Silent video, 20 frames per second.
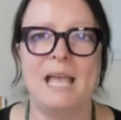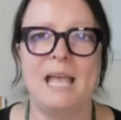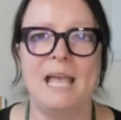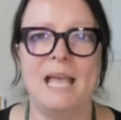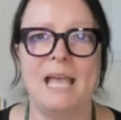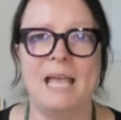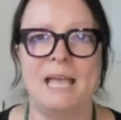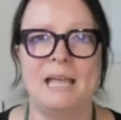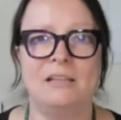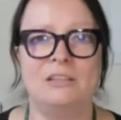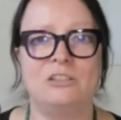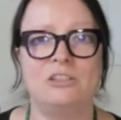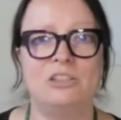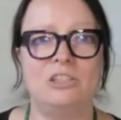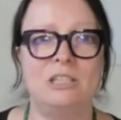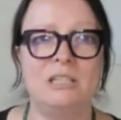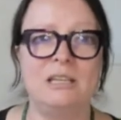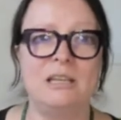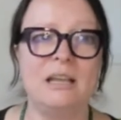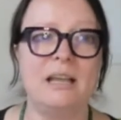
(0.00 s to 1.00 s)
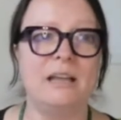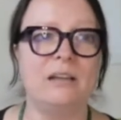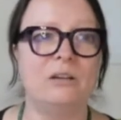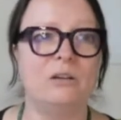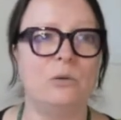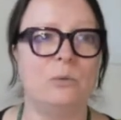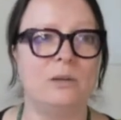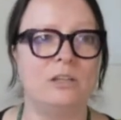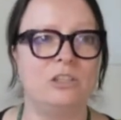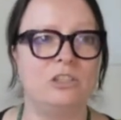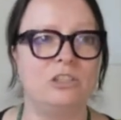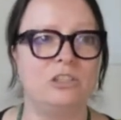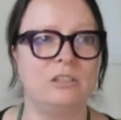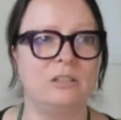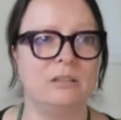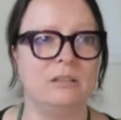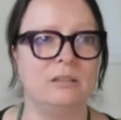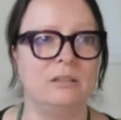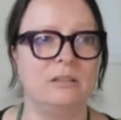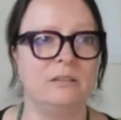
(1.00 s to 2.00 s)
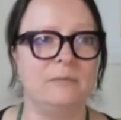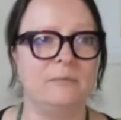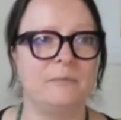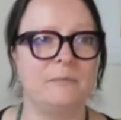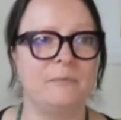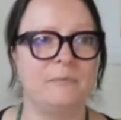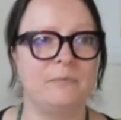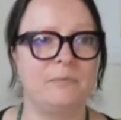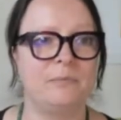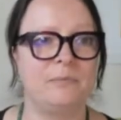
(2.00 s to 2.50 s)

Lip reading: And she had a question: